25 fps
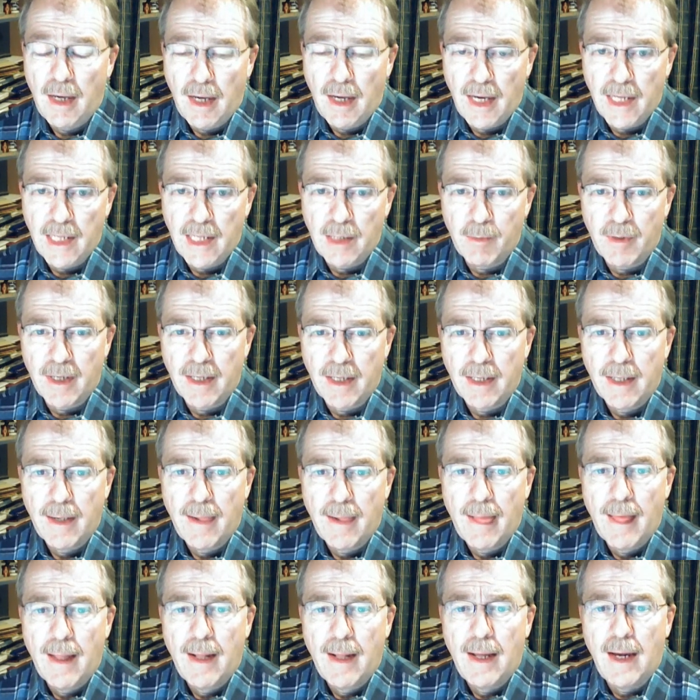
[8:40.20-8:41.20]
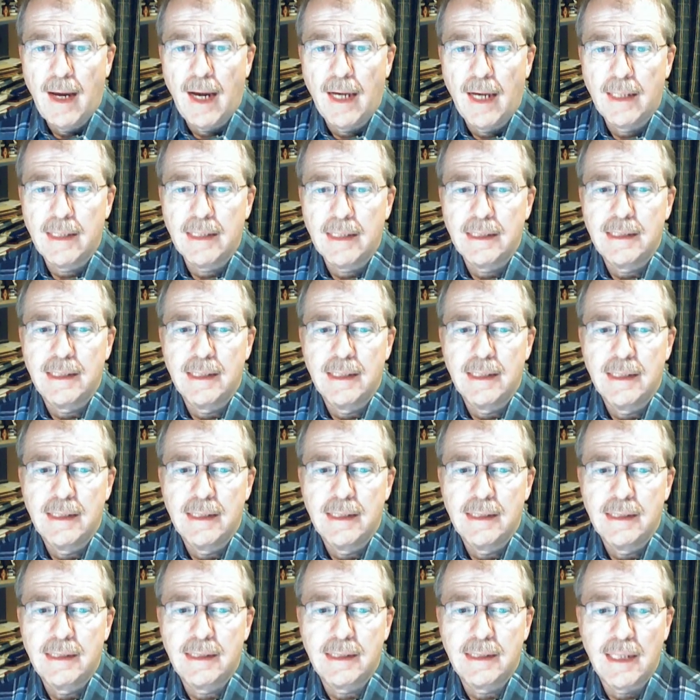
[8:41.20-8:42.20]
Anyway, I think it's a
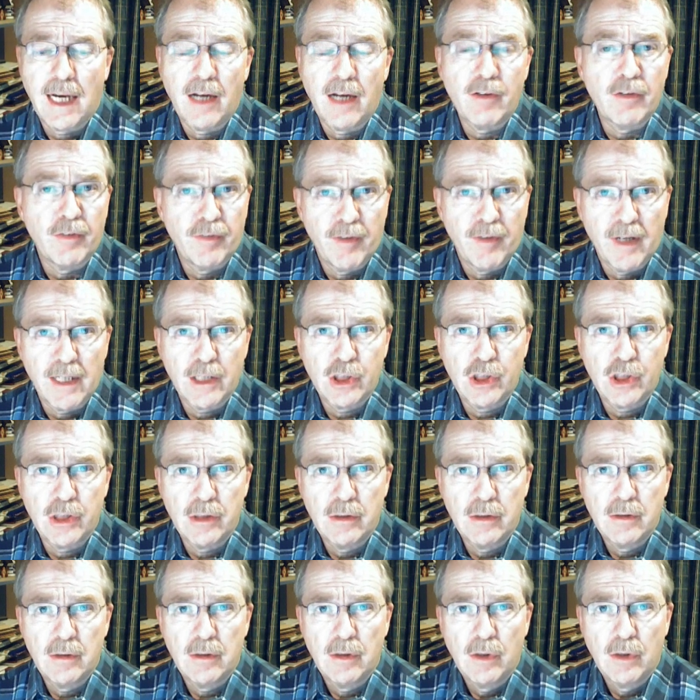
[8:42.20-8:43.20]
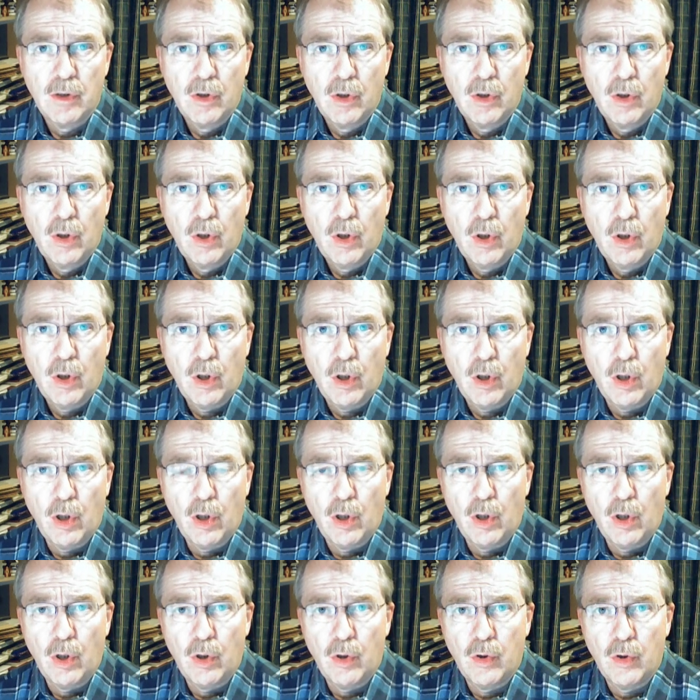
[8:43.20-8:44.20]
sad reflection
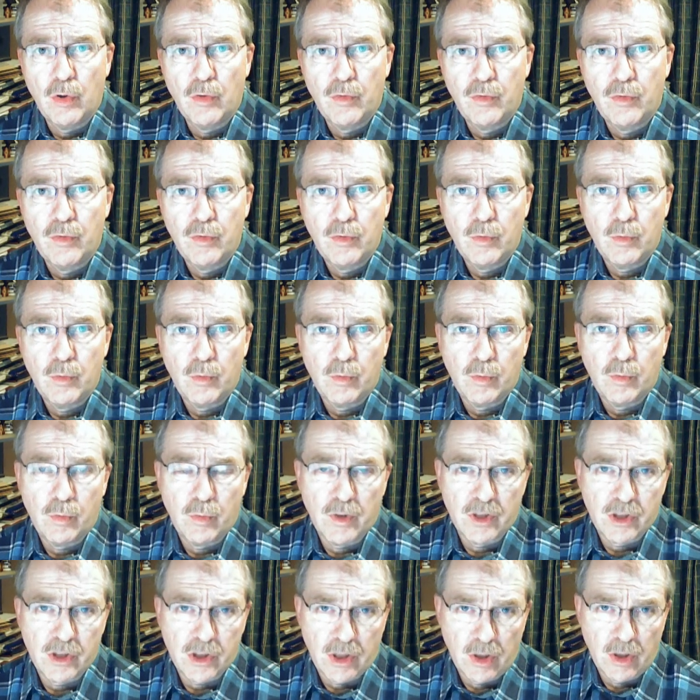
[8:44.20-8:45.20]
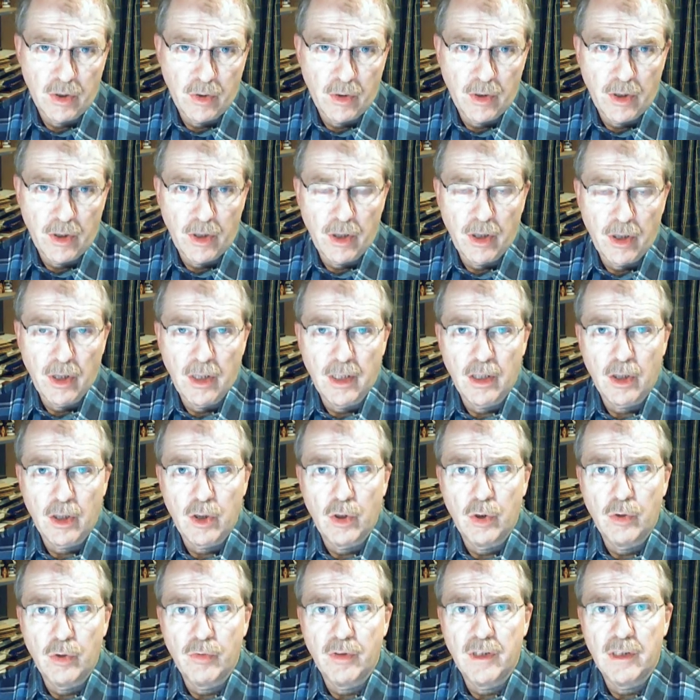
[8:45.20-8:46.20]
of what's going on in our little
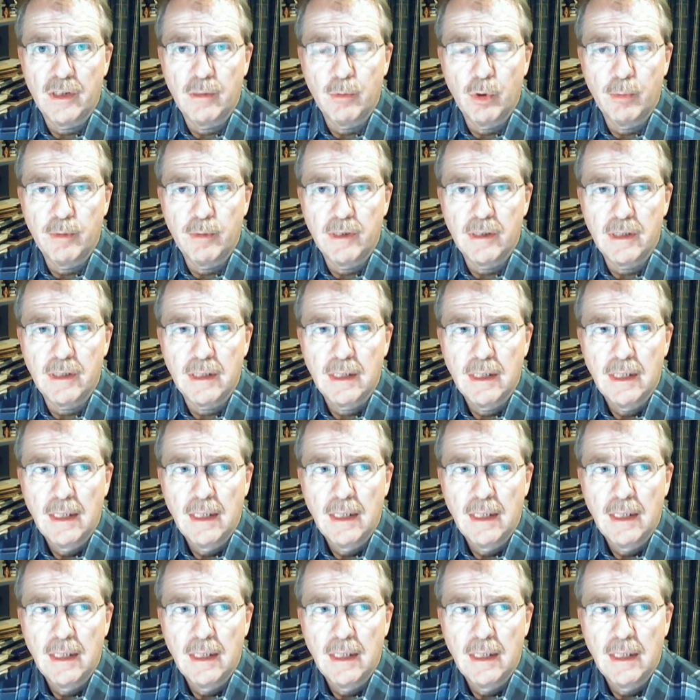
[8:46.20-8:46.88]
country at the moment.